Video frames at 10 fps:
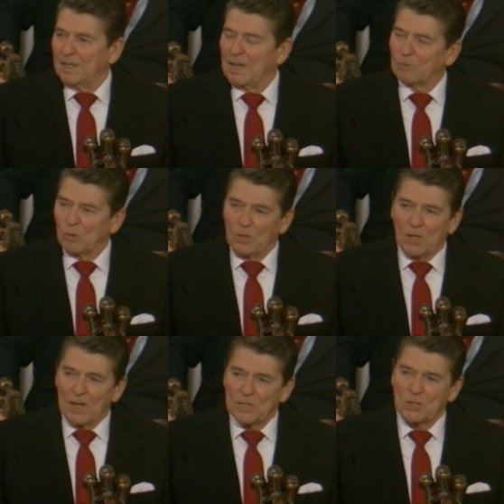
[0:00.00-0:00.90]
After
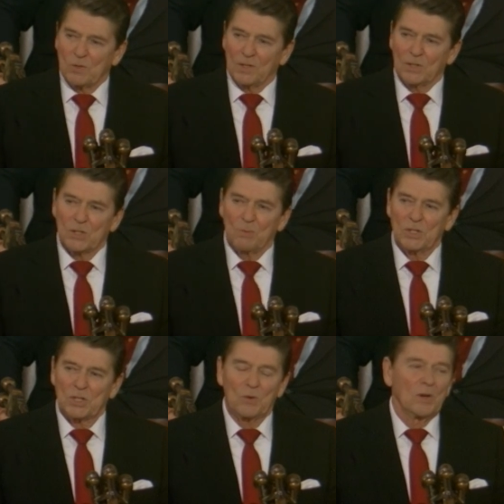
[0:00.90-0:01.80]
all our struggles to
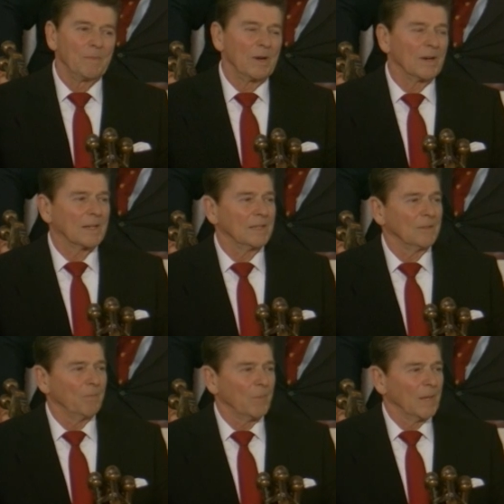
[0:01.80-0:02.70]
restore
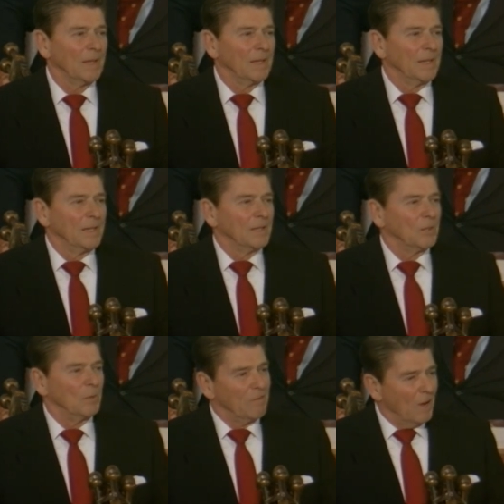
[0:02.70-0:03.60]
America,
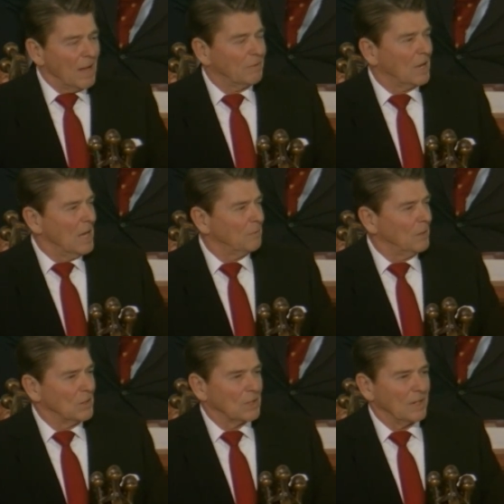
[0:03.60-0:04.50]
to revive
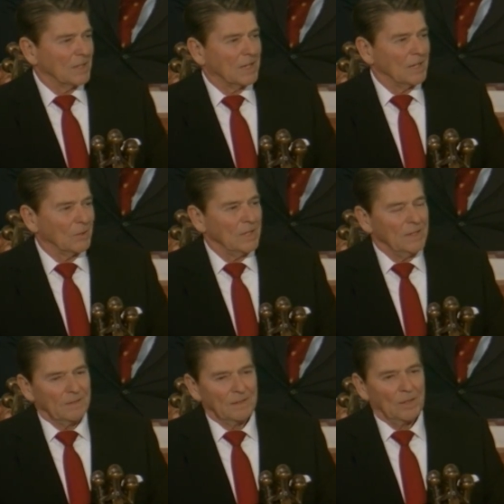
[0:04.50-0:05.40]
confidence in our
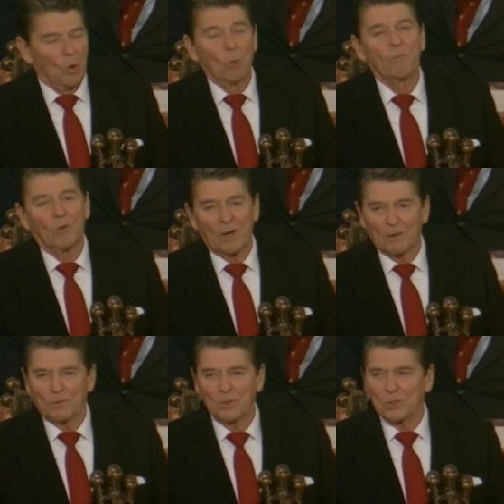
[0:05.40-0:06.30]
country, hope for
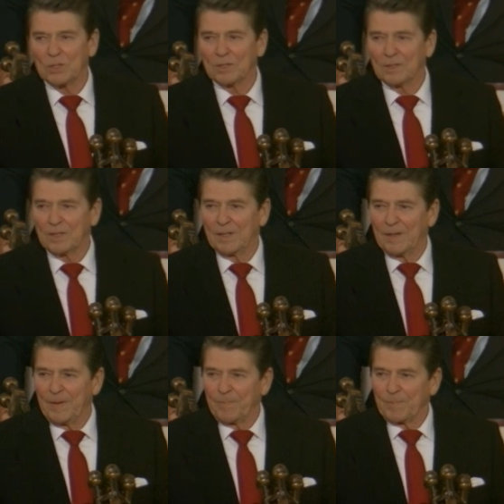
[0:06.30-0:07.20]
our future,
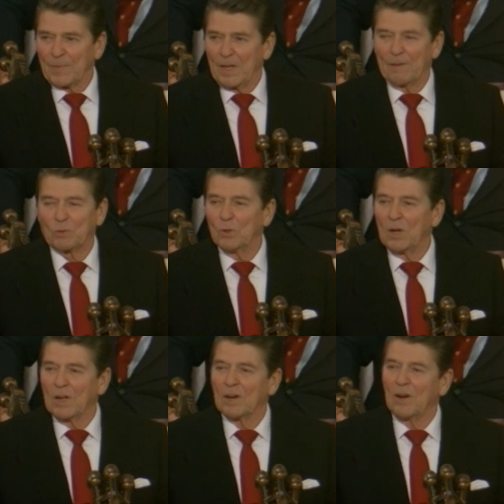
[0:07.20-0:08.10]
after
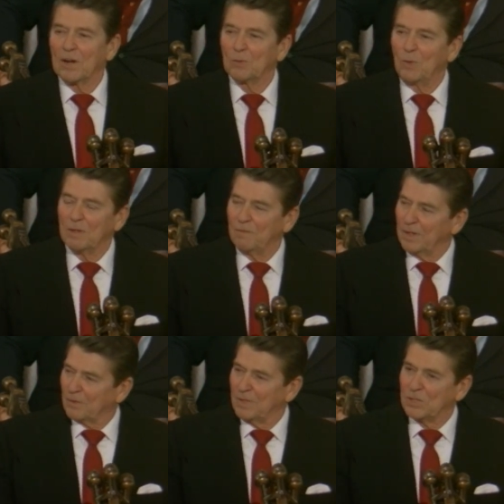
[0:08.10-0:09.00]
all our hard won
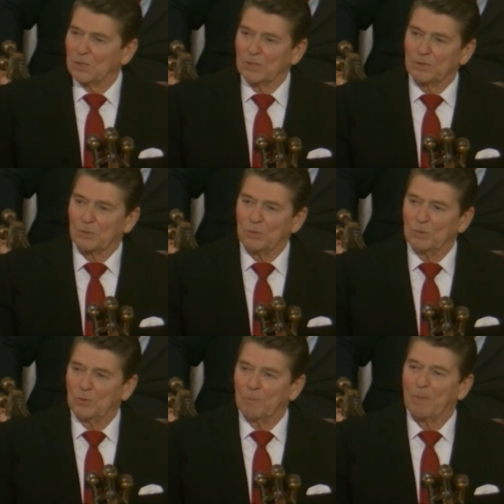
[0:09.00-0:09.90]
victories earned
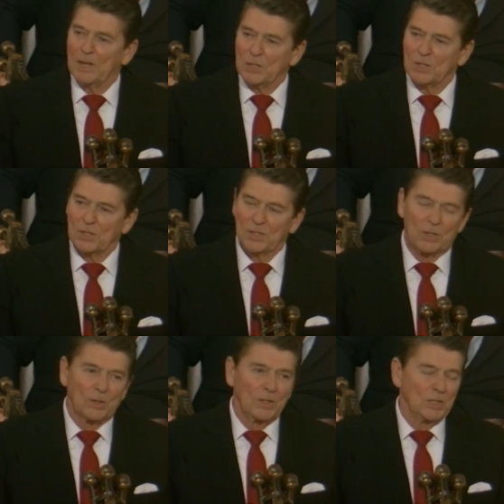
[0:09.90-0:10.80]
through the patience and
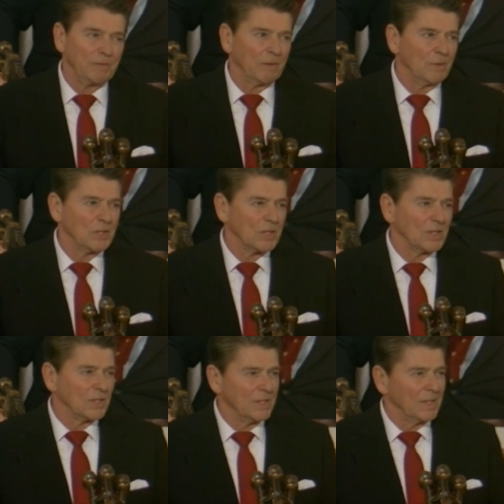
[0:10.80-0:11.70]
courage of every
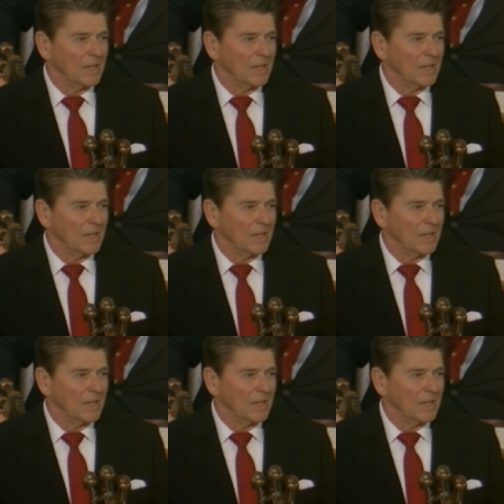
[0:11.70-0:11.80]
citizen,